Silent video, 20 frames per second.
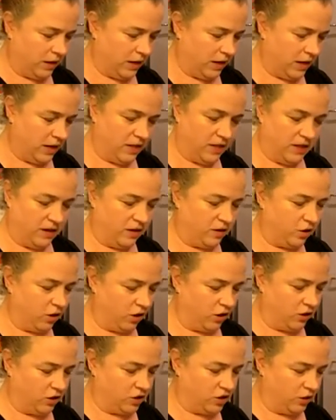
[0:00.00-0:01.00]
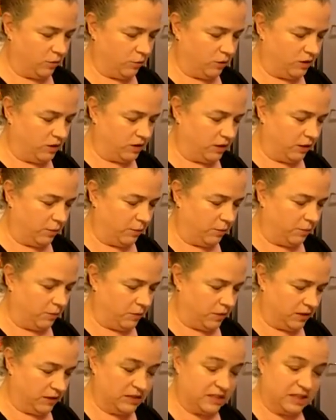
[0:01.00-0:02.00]
and then garnish it with some,
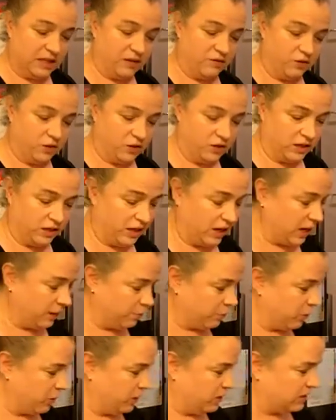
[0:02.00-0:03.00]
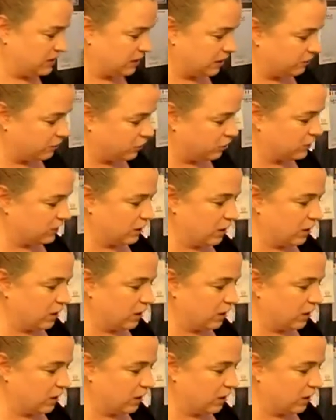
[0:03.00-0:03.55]
instead of using